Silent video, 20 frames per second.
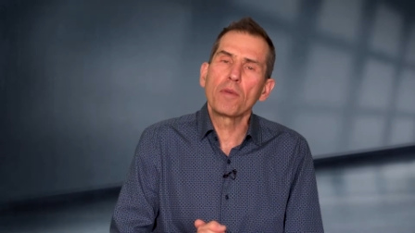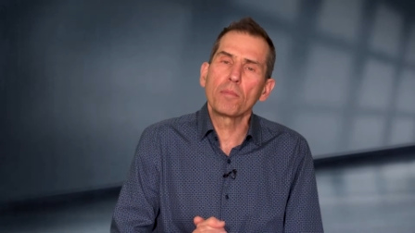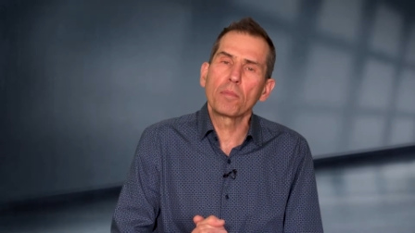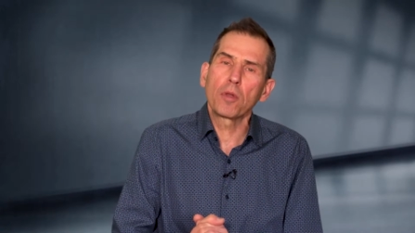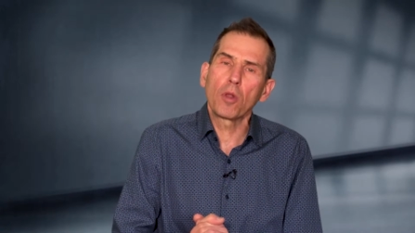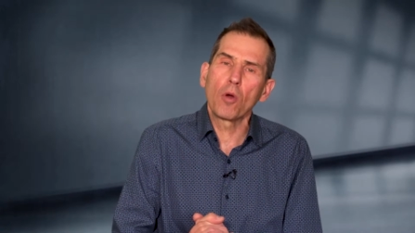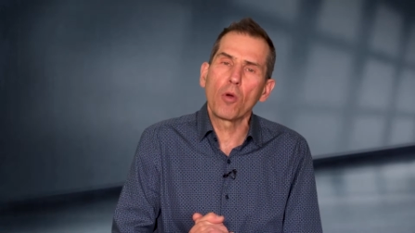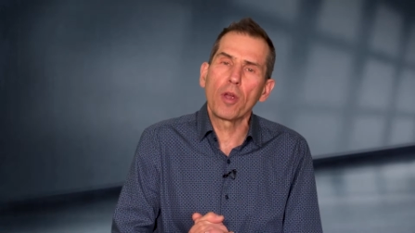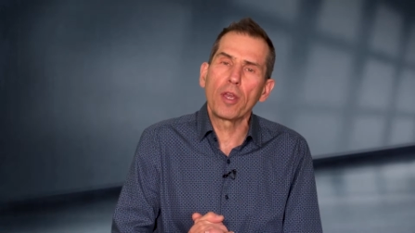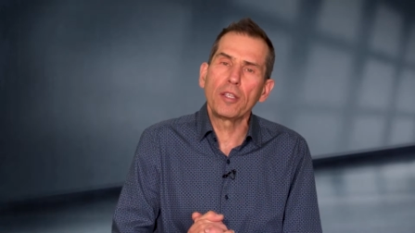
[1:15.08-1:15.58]

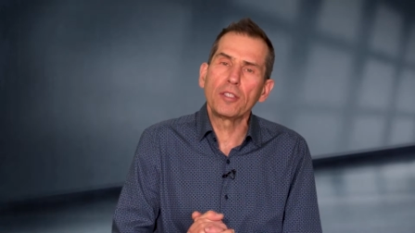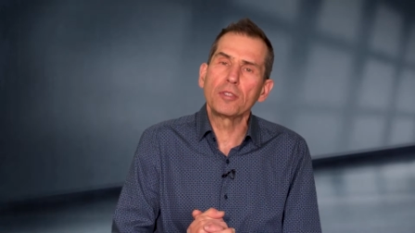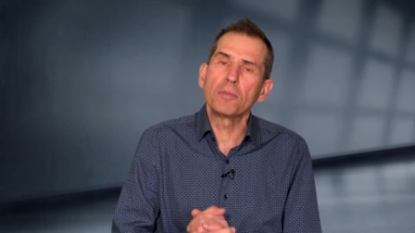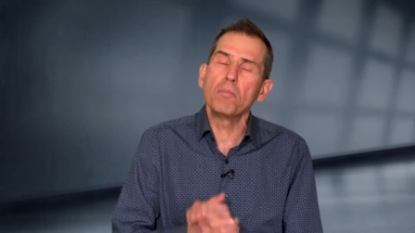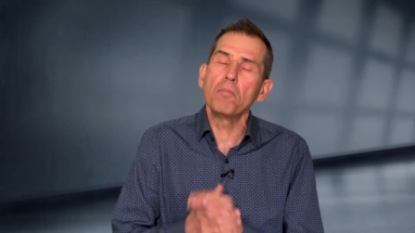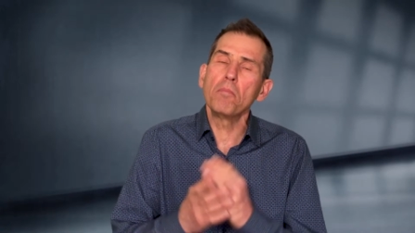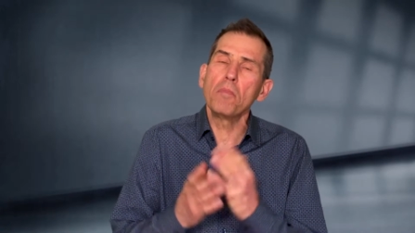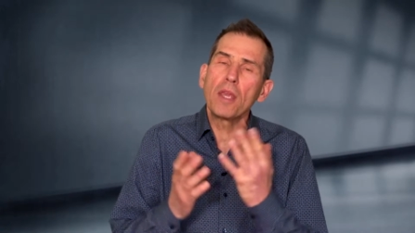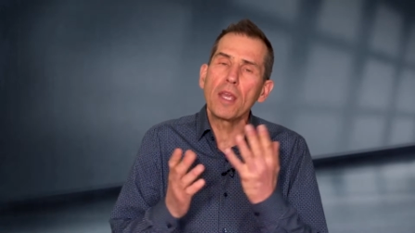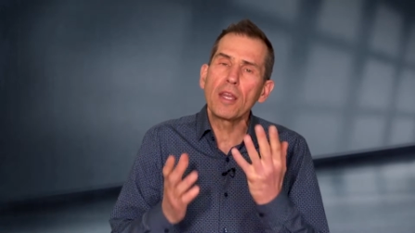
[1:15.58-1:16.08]
employees
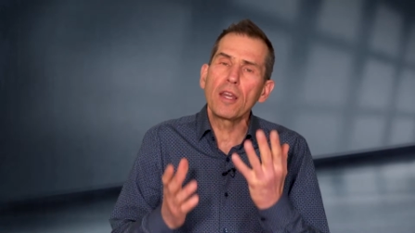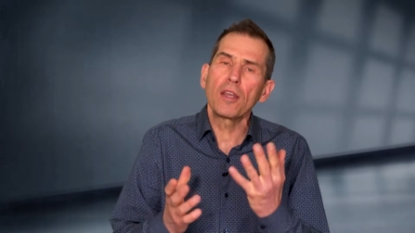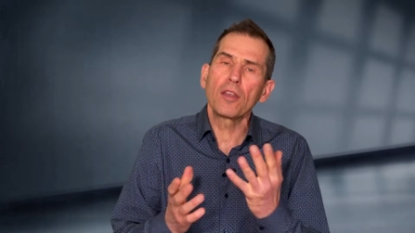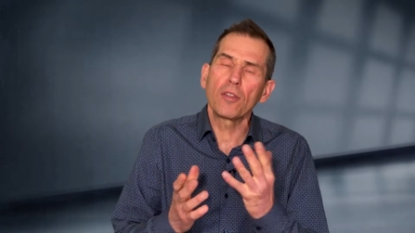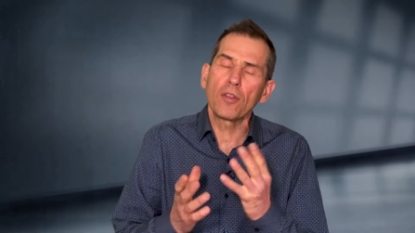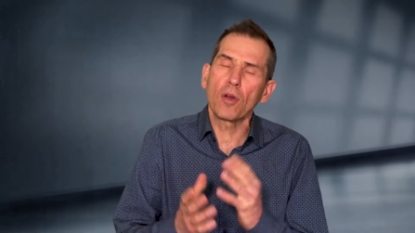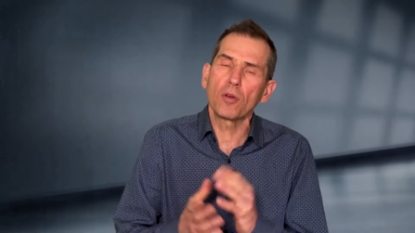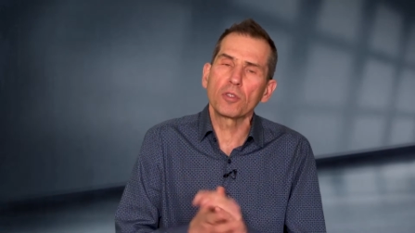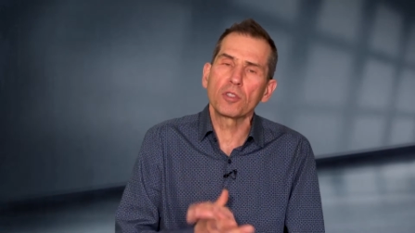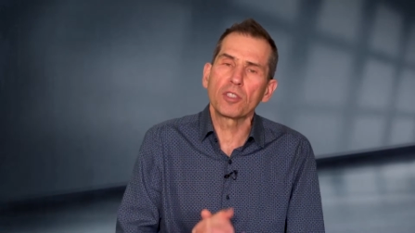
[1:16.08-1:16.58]

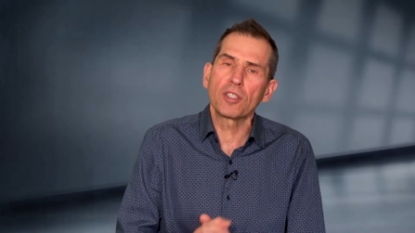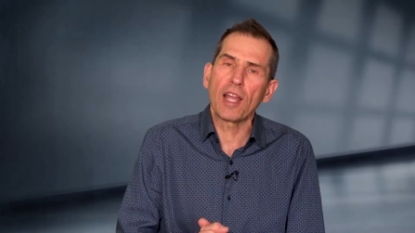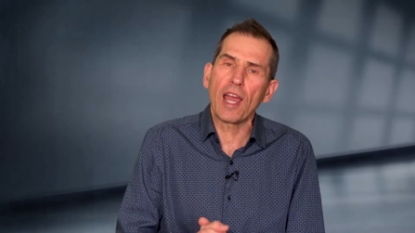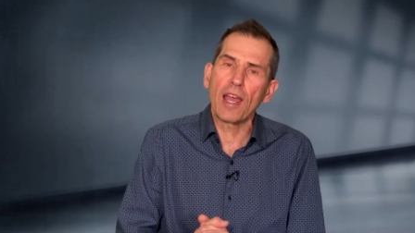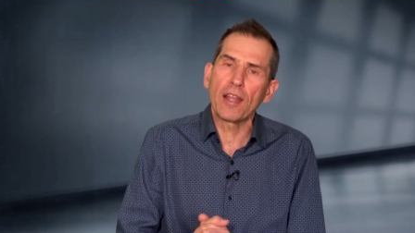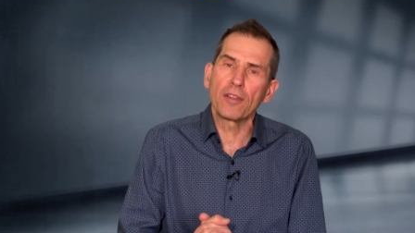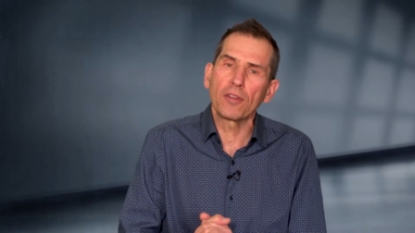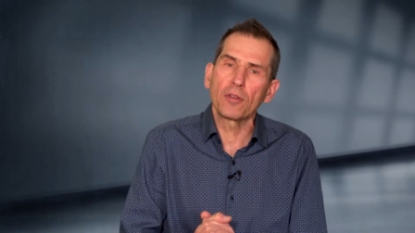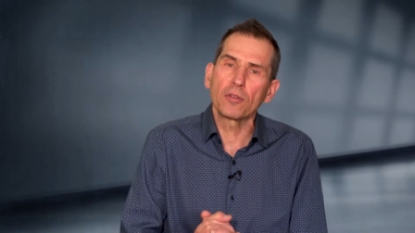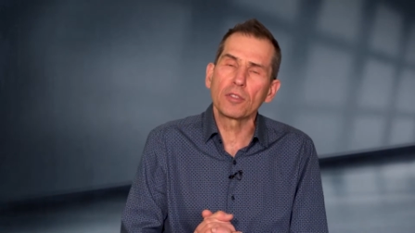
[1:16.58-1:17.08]
meeting those
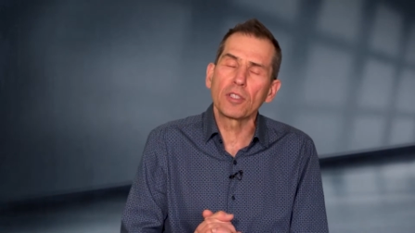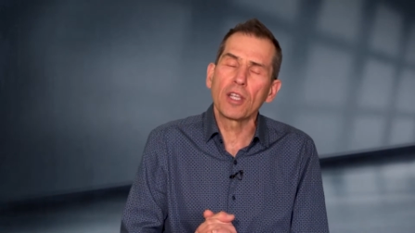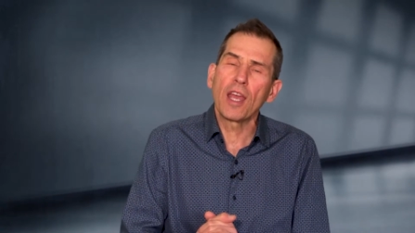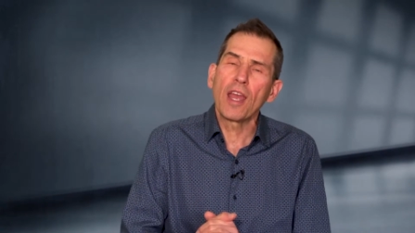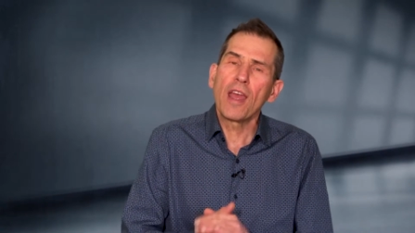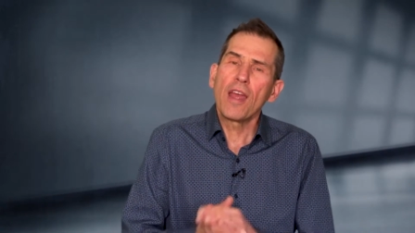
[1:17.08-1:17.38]
standards,